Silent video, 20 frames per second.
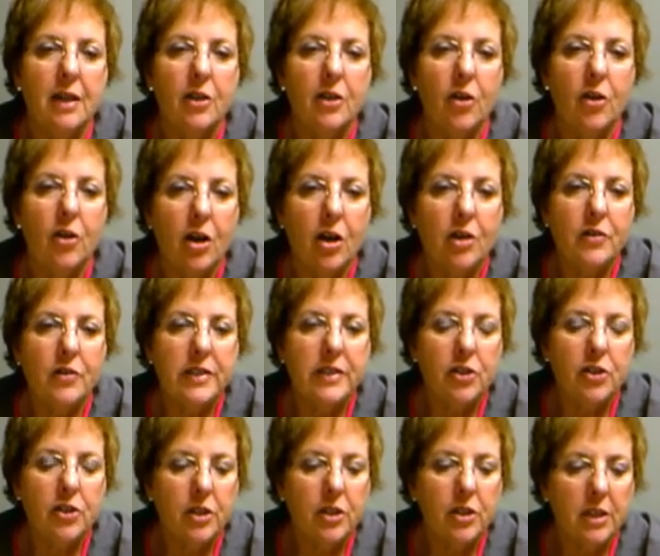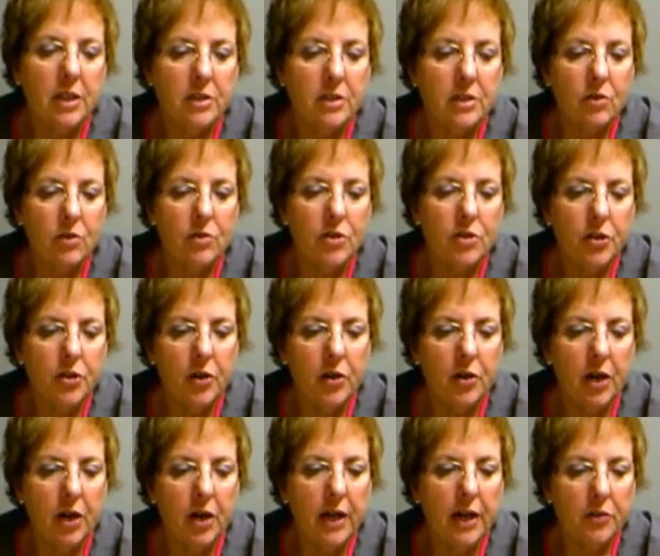You always should consult your
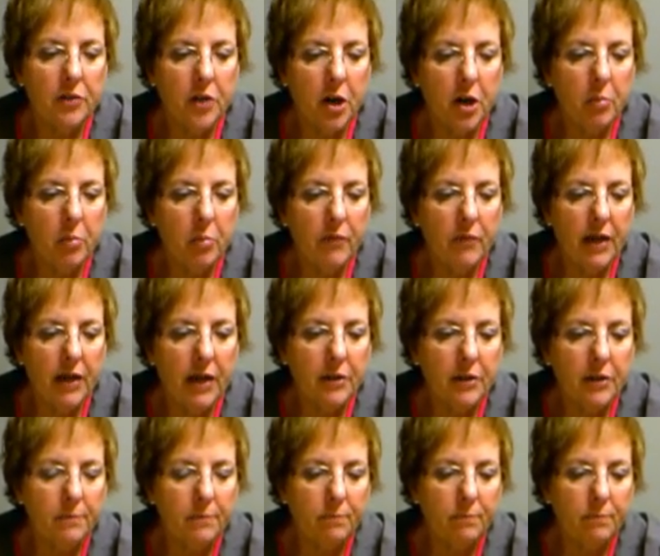healthcare provider.